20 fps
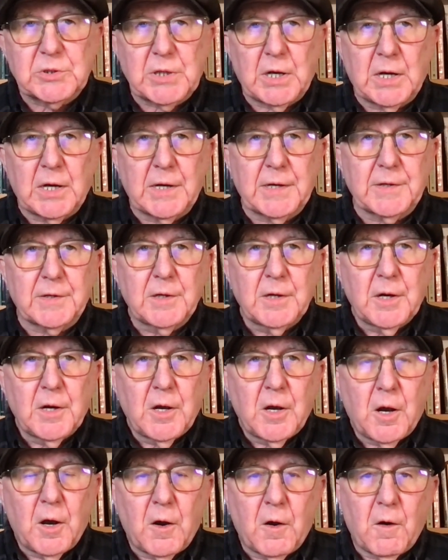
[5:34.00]
side
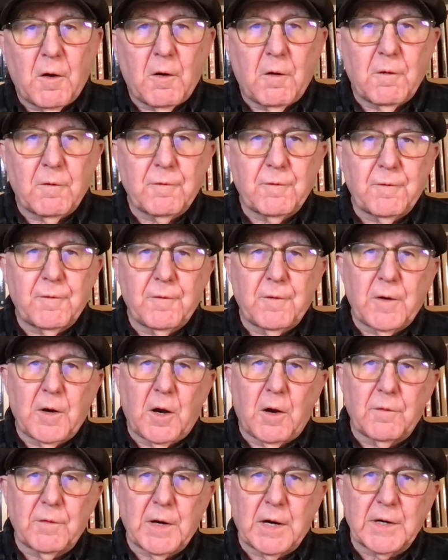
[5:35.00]
of
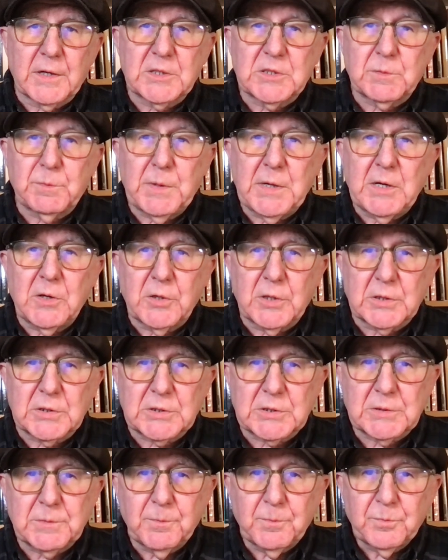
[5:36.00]
our
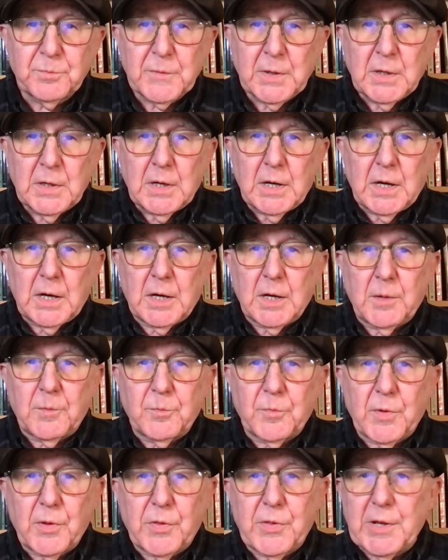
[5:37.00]
experience.
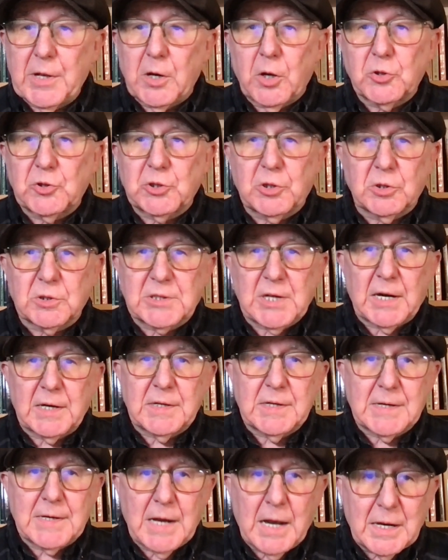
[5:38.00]
Theological
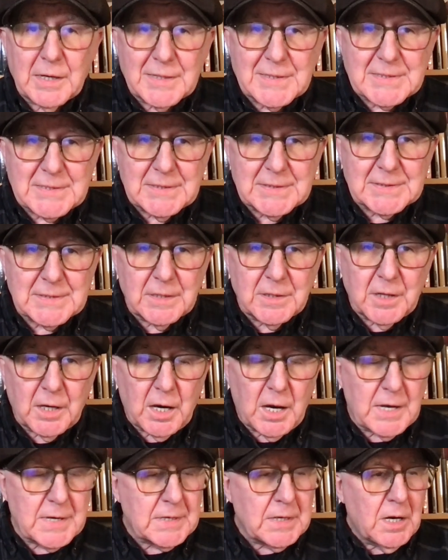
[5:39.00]
technicalities and the
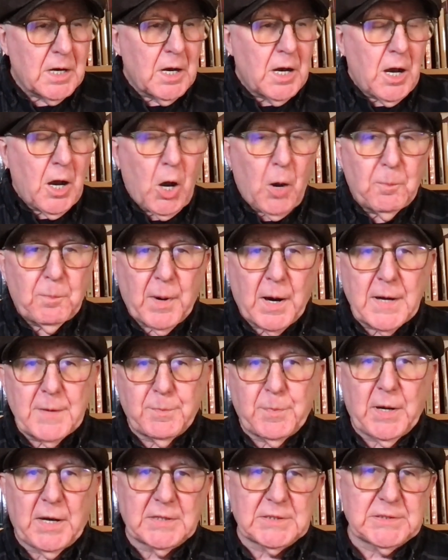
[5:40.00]
like are
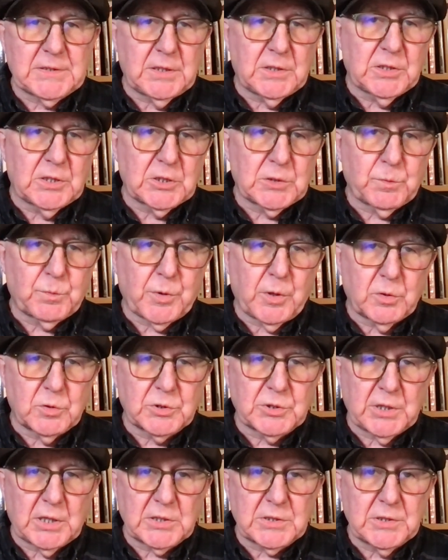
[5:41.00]
bypassed in this
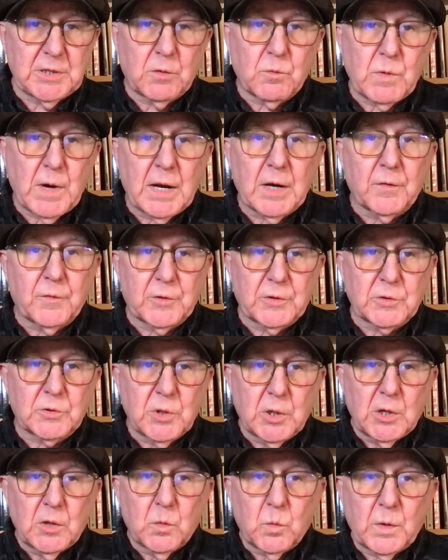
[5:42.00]
process and irrelevant
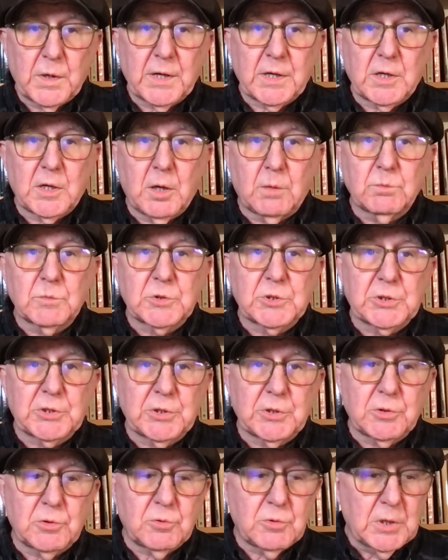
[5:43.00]
when it comes
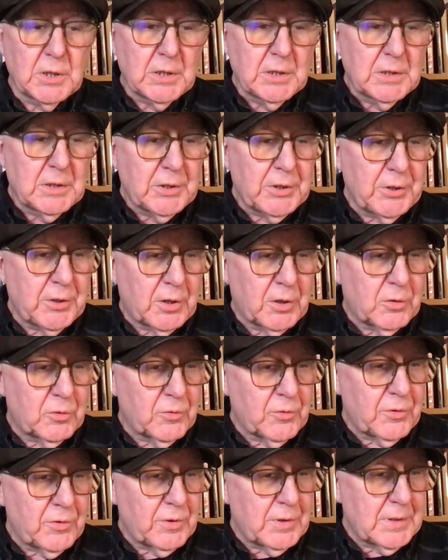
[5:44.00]
to,
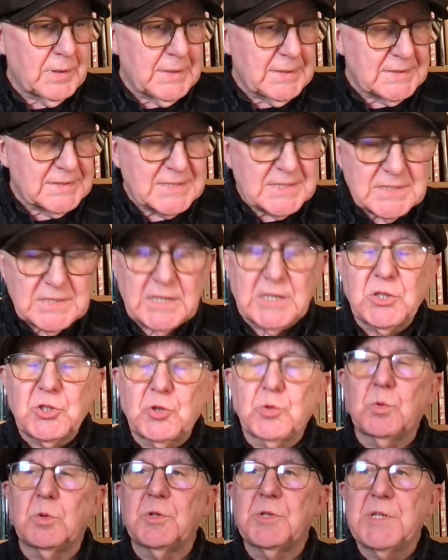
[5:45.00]

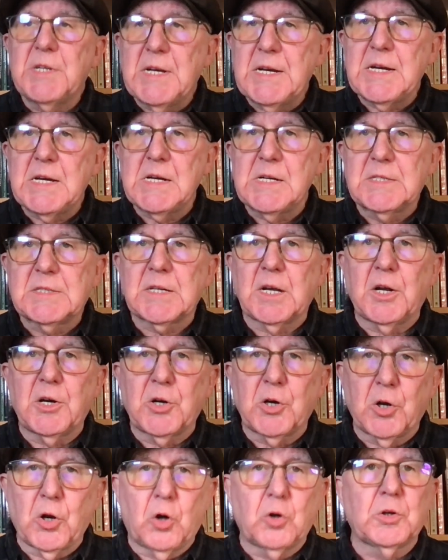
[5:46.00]
instinctual needs
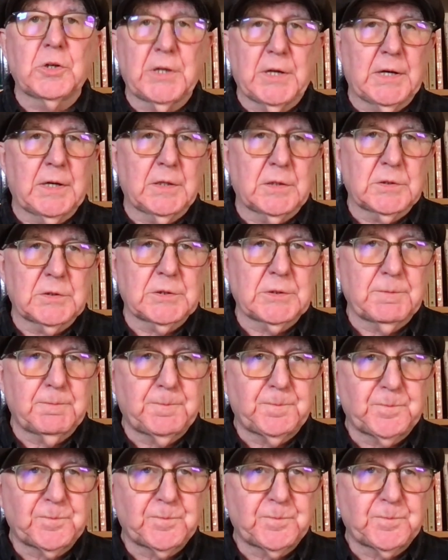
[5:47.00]
and longings.